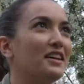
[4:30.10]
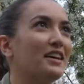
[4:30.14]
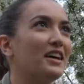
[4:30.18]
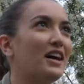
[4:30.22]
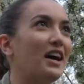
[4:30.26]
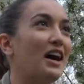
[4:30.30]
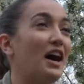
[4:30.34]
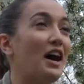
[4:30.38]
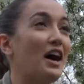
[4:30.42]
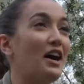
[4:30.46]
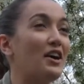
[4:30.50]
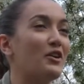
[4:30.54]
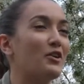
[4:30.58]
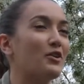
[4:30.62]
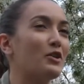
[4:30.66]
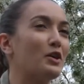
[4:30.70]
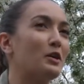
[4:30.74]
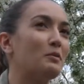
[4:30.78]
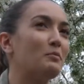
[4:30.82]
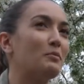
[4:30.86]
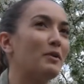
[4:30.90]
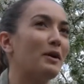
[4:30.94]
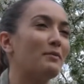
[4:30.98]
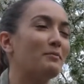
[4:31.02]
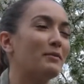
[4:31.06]
higher
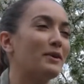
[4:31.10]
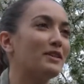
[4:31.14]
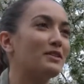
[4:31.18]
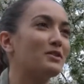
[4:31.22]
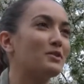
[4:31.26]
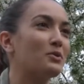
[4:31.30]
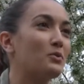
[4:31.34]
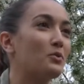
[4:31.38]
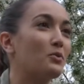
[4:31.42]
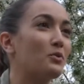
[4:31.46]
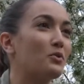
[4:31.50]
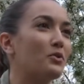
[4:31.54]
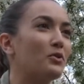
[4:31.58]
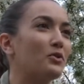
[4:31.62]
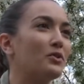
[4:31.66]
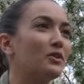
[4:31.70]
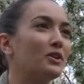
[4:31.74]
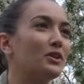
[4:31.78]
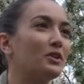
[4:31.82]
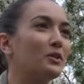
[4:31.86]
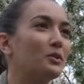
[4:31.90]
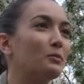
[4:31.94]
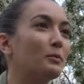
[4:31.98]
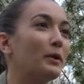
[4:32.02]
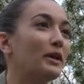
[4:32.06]
up at my school
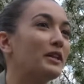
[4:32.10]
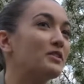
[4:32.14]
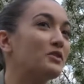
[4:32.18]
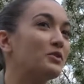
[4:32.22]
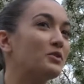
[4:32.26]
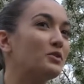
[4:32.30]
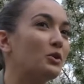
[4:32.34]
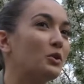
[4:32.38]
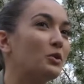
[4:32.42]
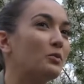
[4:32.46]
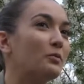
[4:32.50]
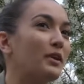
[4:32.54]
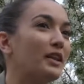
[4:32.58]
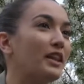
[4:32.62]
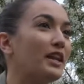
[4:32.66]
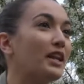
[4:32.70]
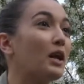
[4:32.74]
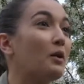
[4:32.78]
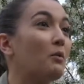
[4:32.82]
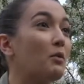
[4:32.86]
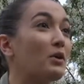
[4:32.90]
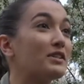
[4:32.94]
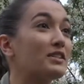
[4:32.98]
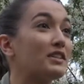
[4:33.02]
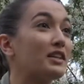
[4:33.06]
who basically told me that I
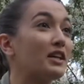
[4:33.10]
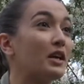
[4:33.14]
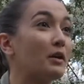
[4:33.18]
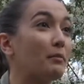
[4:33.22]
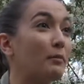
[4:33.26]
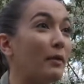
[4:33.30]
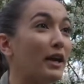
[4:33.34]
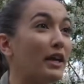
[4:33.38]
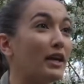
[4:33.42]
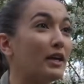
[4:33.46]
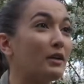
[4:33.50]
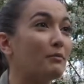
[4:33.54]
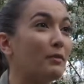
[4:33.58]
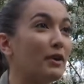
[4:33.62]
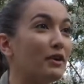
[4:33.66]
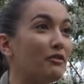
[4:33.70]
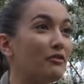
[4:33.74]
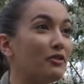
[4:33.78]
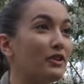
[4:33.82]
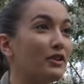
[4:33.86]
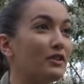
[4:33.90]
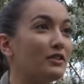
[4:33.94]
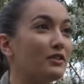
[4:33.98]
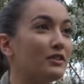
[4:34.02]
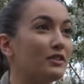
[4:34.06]
wasn't going to make it in my
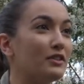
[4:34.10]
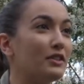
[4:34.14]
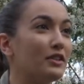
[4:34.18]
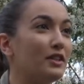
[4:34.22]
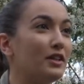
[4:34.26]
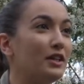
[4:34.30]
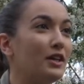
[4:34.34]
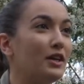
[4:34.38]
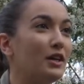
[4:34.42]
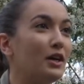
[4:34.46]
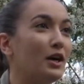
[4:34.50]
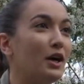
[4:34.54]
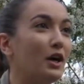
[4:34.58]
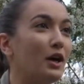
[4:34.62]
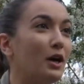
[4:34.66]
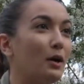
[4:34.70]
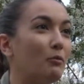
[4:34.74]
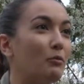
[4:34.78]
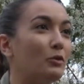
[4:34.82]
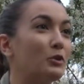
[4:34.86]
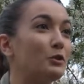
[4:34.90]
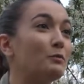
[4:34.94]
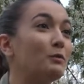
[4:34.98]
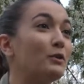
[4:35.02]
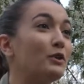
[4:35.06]
field,
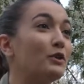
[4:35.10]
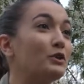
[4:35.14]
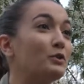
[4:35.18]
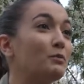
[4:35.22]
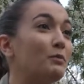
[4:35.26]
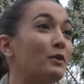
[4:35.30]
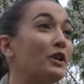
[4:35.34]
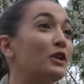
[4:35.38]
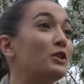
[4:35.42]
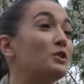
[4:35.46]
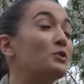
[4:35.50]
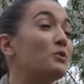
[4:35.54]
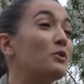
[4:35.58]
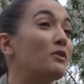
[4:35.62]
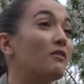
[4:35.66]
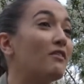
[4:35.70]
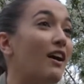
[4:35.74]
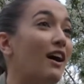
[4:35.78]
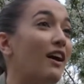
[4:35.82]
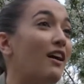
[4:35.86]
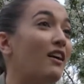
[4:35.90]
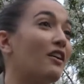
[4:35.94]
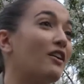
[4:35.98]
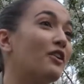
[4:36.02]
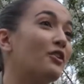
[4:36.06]
which pushed me to do a
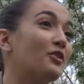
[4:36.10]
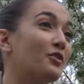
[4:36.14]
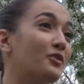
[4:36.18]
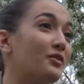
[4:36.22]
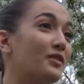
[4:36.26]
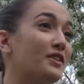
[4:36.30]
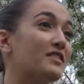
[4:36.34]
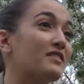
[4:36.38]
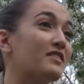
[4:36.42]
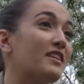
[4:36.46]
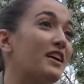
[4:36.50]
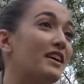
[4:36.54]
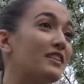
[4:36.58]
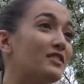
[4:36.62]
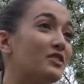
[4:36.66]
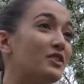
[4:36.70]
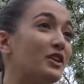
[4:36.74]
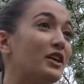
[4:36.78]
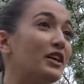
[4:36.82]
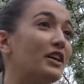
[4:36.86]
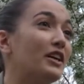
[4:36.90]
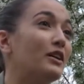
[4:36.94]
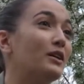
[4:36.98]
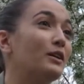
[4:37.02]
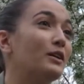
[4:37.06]
lot harder in this last
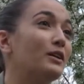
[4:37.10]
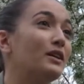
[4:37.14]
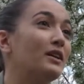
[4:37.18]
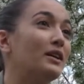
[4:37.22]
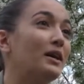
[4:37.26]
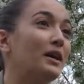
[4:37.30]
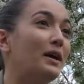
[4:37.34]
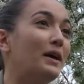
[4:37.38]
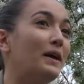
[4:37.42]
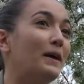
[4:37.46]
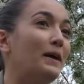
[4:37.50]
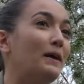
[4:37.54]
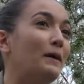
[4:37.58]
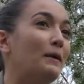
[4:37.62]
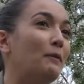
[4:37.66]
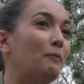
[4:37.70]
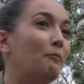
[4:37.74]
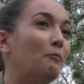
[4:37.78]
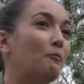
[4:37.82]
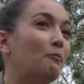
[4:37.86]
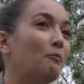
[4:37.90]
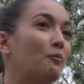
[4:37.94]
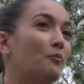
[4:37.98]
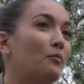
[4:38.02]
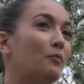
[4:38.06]
year.
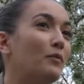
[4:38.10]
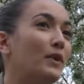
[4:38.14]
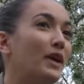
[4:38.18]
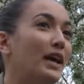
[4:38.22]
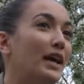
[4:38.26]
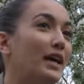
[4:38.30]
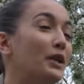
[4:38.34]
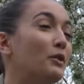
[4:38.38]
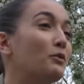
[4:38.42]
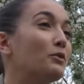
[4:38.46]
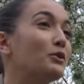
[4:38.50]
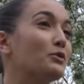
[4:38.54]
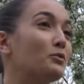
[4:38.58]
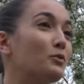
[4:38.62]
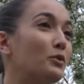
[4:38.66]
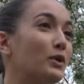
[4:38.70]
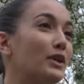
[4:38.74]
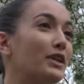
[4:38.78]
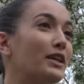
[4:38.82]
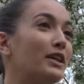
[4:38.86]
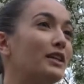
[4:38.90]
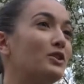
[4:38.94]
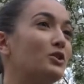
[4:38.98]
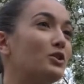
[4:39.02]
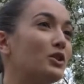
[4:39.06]
And it was
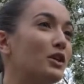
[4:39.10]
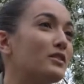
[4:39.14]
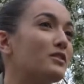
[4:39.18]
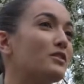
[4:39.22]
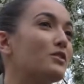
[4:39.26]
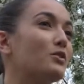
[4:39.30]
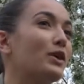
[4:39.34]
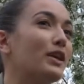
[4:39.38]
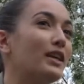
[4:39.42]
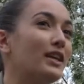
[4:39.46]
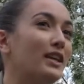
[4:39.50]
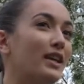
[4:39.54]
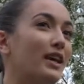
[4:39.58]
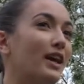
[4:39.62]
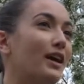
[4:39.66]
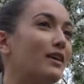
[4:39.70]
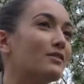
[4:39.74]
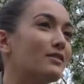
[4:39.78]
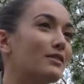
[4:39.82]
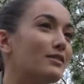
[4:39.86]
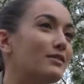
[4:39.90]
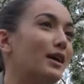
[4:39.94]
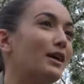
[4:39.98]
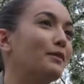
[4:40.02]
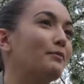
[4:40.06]
really just that he has
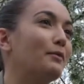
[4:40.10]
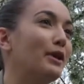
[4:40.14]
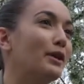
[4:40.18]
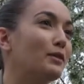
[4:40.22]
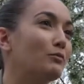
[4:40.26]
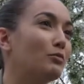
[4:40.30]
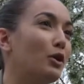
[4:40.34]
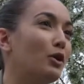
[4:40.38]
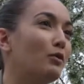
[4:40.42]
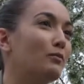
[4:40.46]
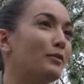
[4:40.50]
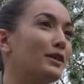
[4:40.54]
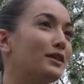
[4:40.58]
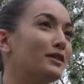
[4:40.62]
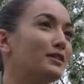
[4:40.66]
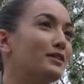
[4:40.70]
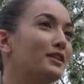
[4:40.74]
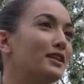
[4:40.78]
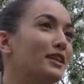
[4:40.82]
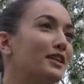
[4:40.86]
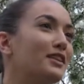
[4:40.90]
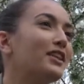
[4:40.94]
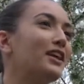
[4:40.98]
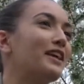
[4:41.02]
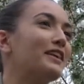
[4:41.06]
to sign my diploma.
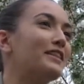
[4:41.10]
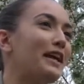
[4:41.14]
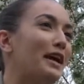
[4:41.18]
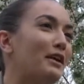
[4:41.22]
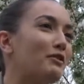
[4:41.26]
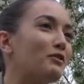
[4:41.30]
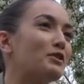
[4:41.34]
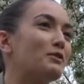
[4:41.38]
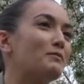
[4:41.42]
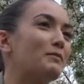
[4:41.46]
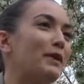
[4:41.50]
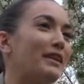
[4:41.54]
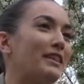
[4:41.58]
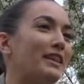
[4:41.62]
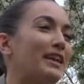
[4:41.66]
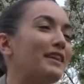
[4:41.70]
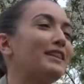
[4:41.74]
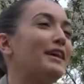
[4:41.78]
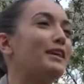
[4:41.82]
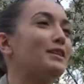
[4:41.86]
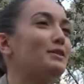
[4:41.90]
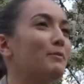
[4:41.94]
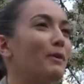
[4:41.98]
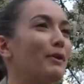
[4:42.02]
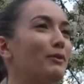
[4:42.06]
Yeah. Like that was my thing.
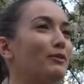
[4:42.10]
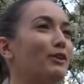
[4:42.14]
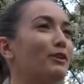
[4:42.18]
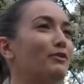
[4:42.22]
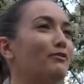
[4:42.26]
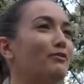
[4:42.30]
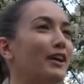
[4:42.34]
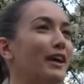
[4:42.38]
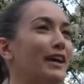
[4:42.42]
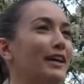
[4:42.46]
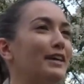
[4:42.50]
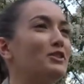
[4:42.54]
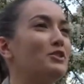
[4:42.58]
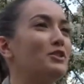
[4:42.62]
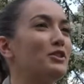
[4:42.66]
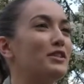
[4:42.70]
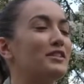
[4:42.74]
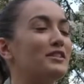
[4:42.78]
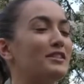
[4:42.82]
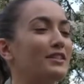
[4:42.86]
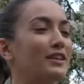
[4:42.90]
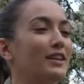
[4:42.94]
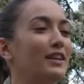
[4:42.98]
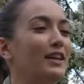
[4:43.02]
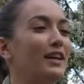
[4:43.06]
That's my revenge
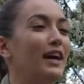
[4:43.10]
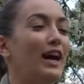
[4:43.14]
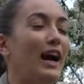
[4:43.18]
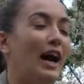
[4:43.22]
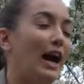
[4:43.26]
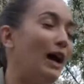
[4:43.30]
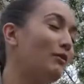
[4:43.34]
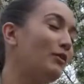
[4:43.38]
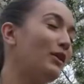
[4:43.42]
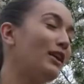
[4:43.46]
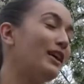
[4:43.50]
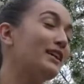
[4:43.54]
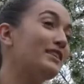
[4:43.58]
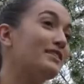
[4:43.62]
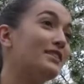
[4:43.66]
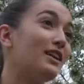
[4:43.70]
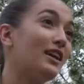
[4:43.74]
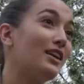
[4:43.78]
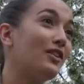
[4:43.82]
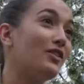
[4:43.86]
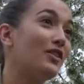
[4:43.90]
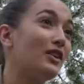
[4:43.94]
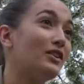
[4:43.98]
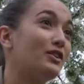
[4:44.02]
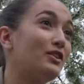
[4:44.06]
is, I'm not gonna say
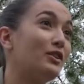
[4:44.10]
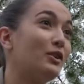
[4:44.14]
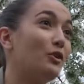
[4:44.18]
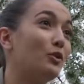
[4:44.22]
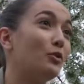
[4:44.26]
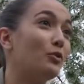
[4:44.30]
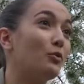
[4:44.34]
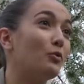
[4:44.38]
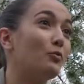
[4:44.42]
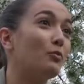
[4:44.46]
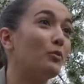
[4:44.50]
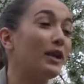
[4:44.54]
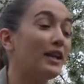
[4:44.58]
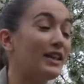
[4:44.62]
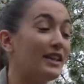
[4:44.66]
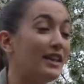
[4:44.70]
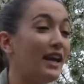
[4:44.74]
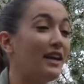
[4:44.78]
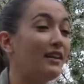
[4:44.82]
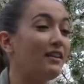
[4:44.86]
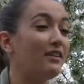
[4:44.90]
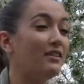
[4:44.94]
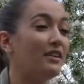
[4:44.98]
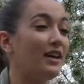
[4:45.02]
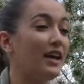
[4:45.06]
anything to you, but at the
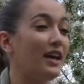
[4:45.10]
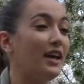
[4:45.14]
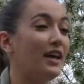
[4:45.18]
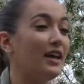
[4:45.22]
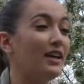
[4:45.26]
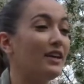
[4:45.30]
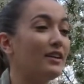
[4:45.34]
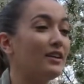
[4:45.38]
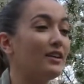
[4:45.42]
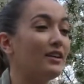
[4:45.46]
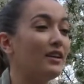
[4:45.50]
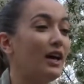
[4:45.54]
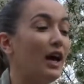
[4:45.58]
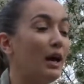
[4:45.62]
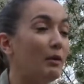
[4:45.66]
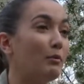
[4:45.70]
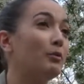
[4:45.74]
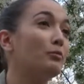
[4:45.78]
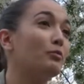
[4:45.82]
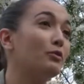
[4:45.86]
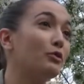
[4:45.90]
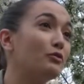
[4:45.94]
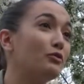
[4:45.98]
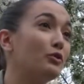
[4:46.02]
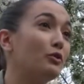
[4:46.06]
end of the day, I'm gonna
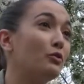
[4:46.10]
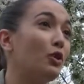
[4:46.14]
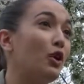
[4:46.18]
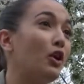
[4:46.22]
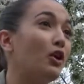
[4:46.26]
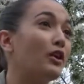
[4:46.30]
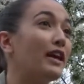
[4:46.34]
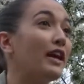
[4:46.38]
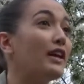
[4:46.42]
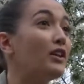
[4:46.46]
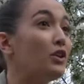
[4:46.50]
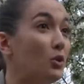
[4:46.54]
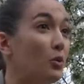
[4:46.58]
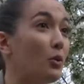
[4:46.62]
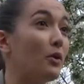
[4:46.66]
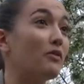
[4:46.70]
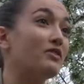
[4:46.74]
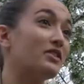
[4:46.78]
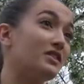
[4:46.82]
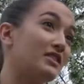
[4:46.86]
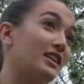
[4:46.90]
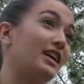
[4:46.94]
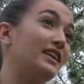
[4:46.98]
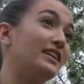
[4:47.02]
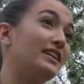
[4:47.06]
prove you wrong and you have
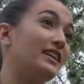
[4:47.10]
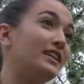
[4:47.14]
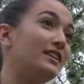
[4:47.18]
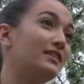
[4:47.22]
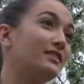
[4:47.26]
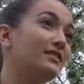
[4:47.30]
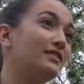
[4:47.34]
to sign it.